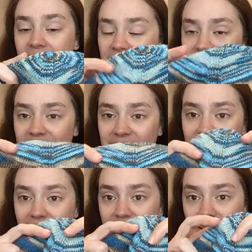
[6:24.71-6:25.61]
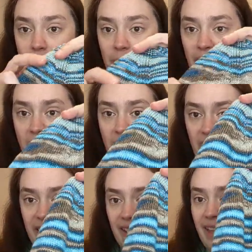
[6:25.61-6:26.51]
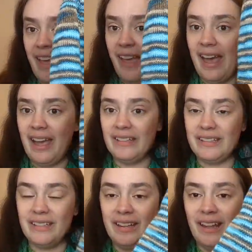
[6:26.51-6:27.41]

this is a double thick hat